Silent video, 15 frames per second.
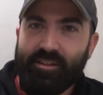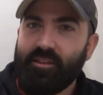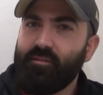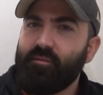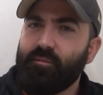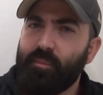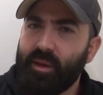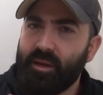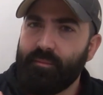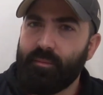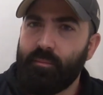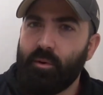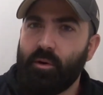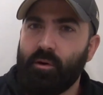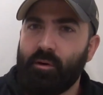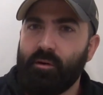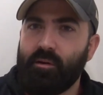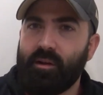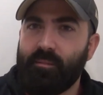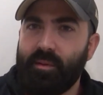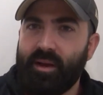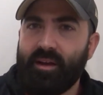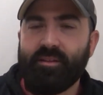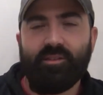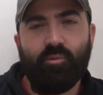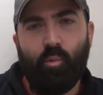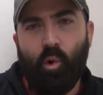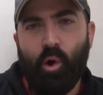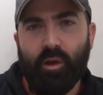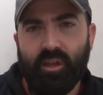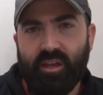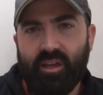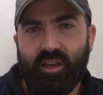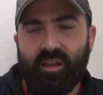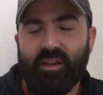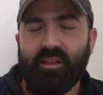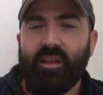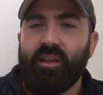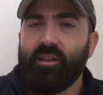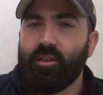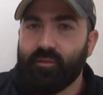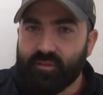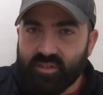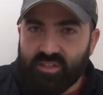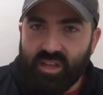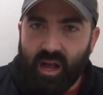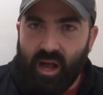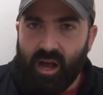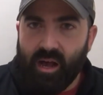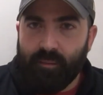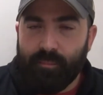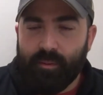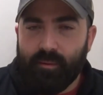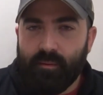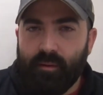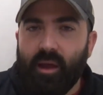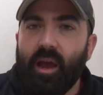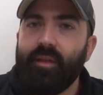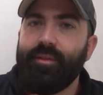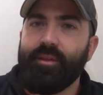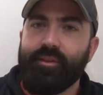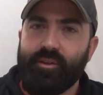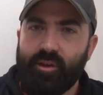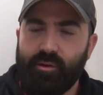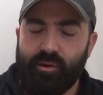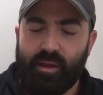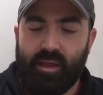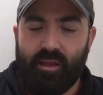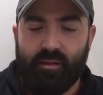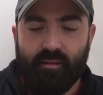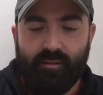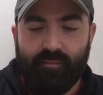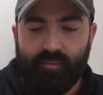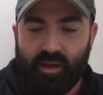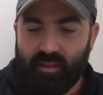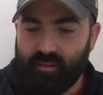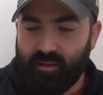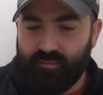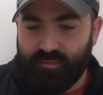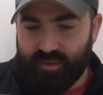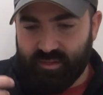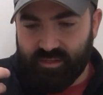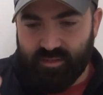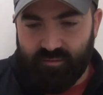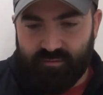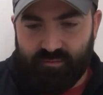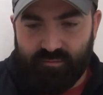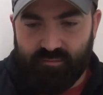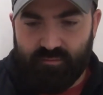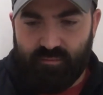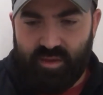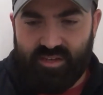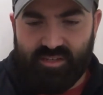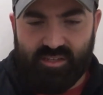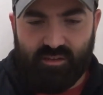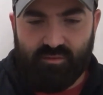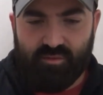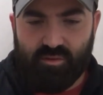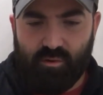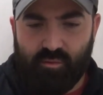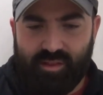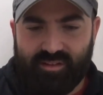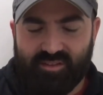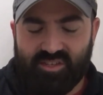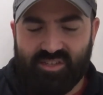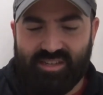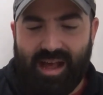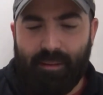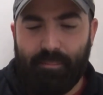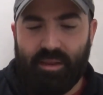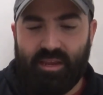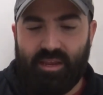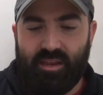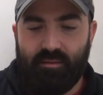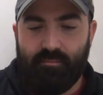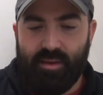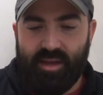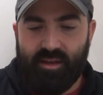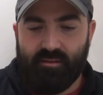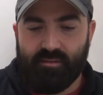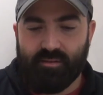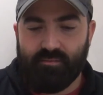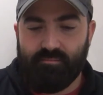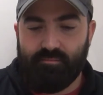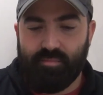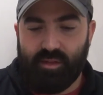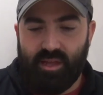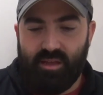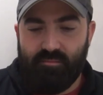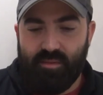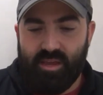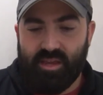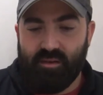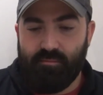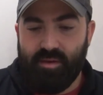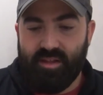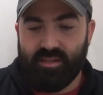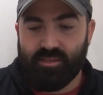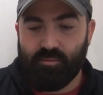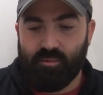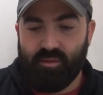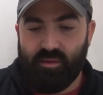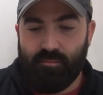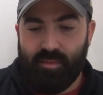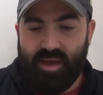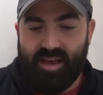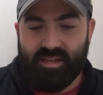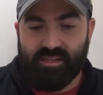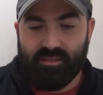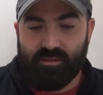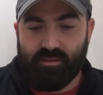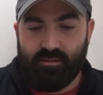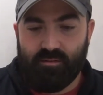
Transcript: You have to pick up the ball out of bounds, you walk in, you have to stop, and then you go again. I love this. May self-start without stopping inbounds. Play may commence with a pass.